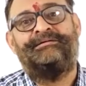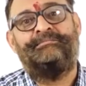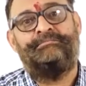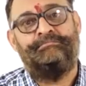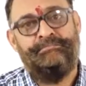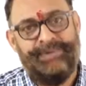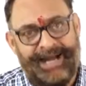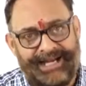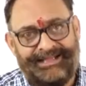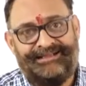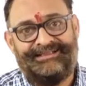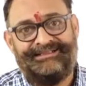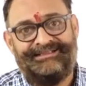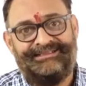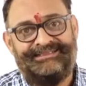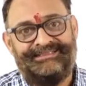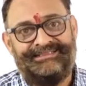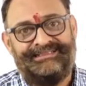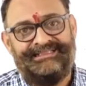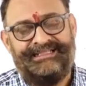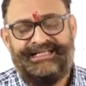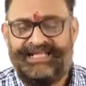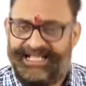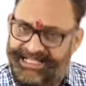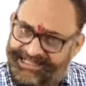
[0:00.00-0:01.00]
But
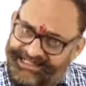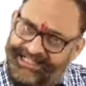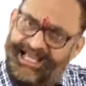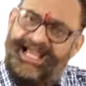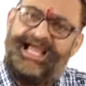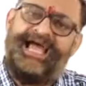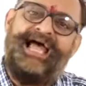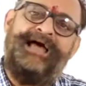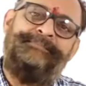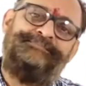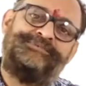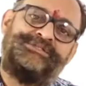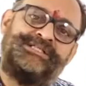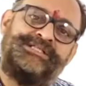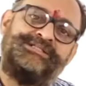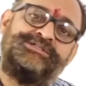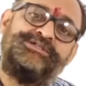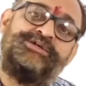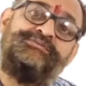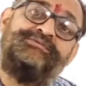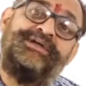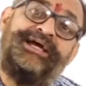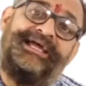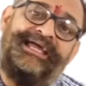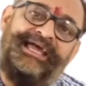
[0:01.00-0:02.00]
in the absence
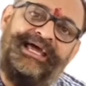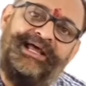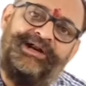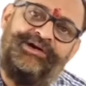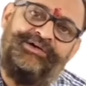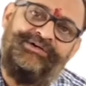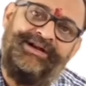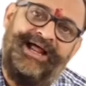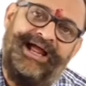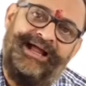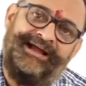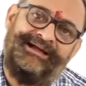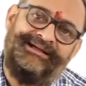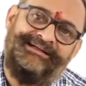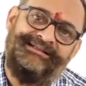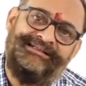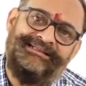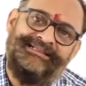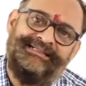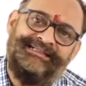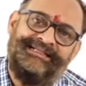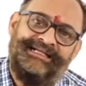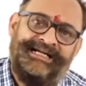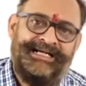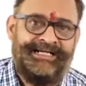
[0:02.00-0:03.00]
of the air drag,
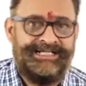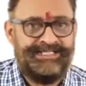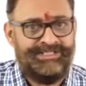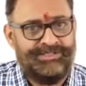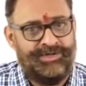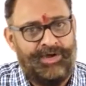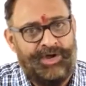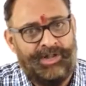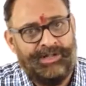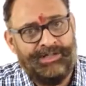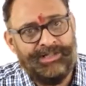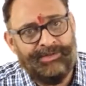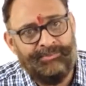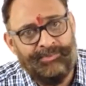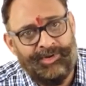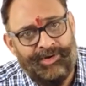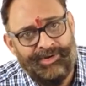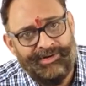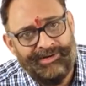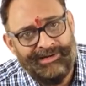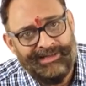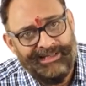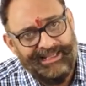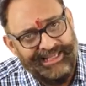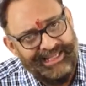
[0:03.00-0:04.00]
it is all the
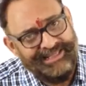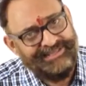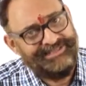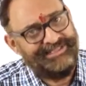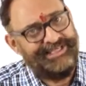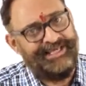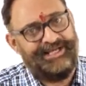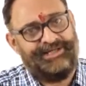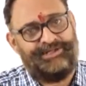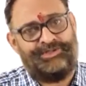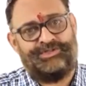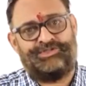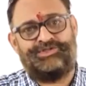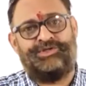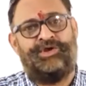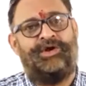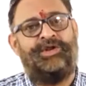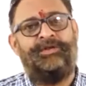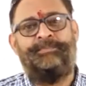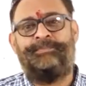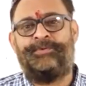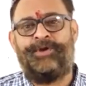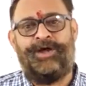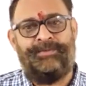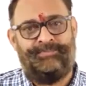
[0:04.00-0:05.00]
more easier to
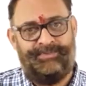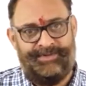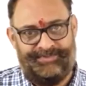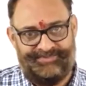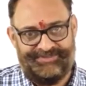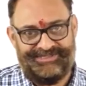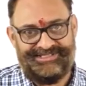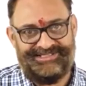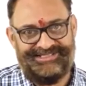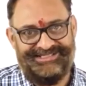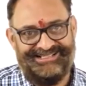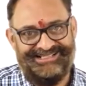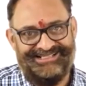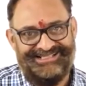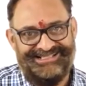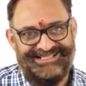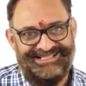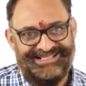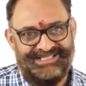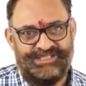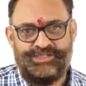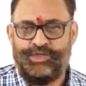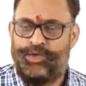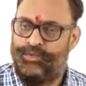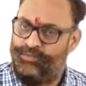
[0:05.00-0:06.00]
solve problems.
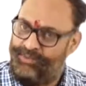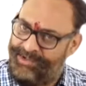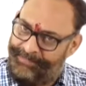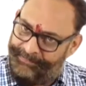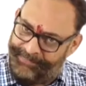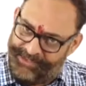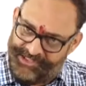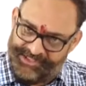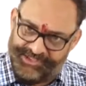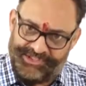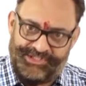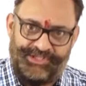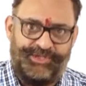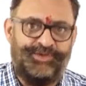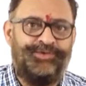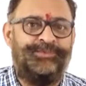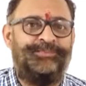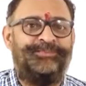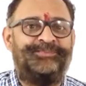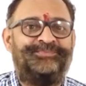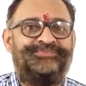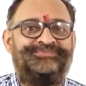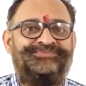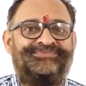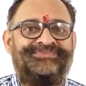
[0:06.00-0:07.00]
So we
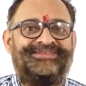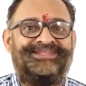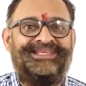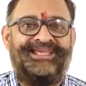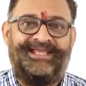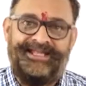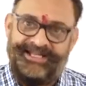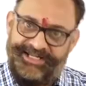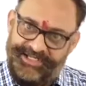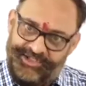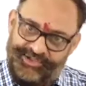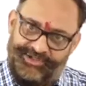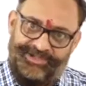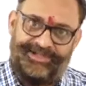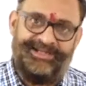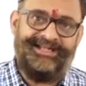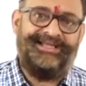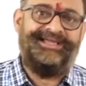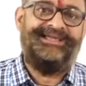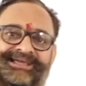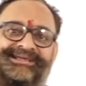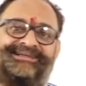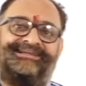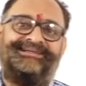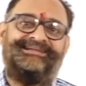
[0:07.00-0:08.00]
presume
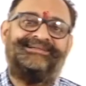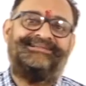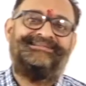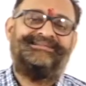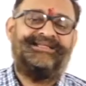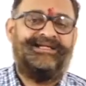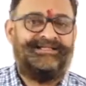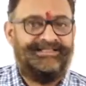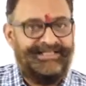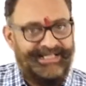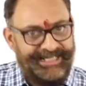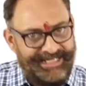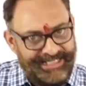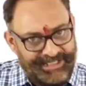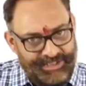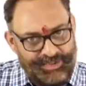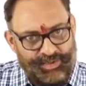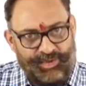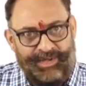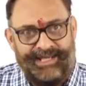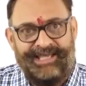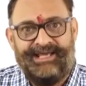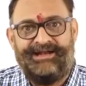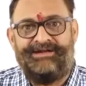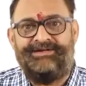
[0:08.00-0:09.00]
initially that there is
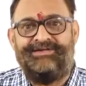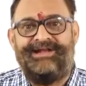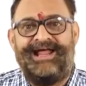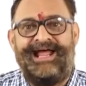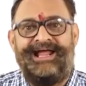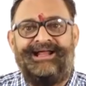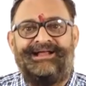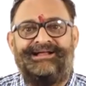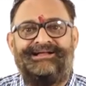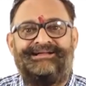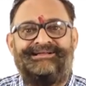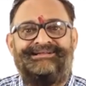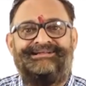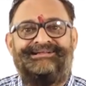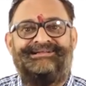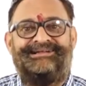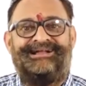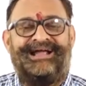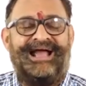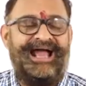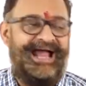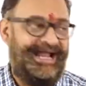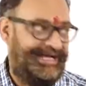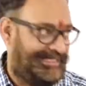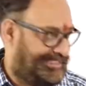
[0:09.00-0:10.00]
no air drag,
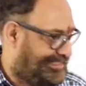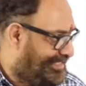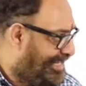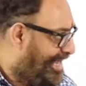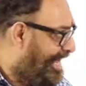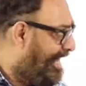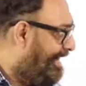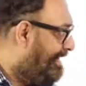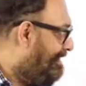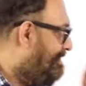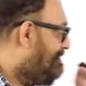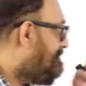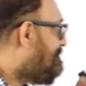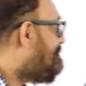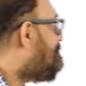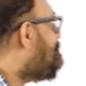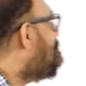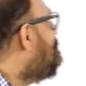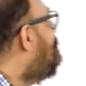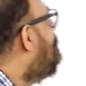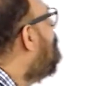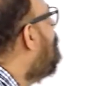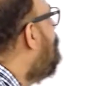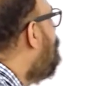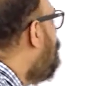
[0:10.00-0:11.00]
and hence
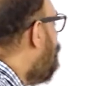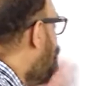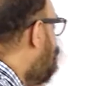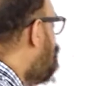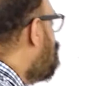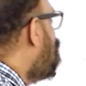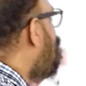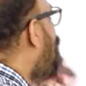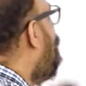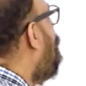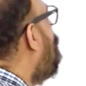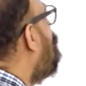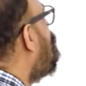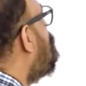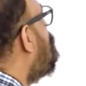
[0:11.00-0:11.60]
let us try to